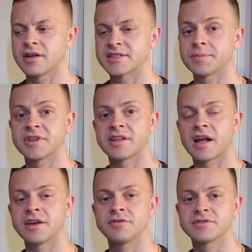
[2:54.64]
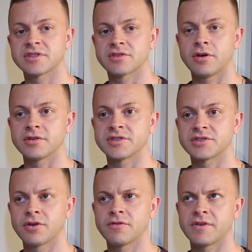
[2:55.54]
Something that I use is called
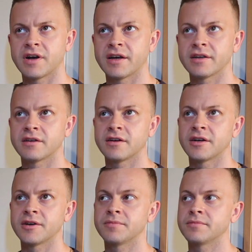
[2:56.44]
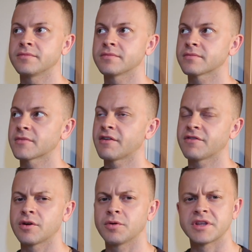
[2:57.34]
SoFi. I
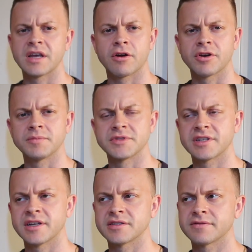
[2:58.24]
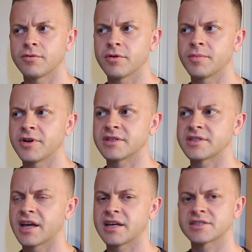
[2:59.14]
forget what the acronym stands for, but
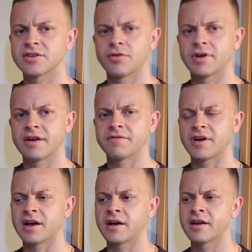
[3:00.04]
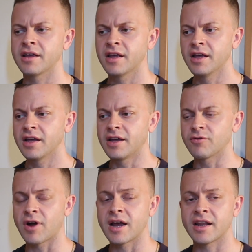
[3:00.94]
it's SOFI,
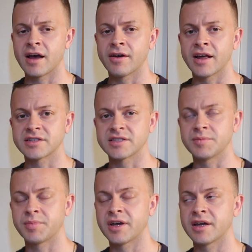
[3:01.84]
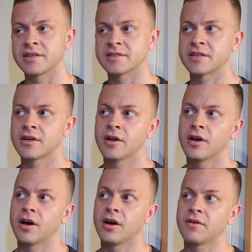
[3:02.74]
and right now it actually pays
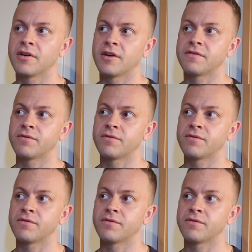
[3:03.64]
a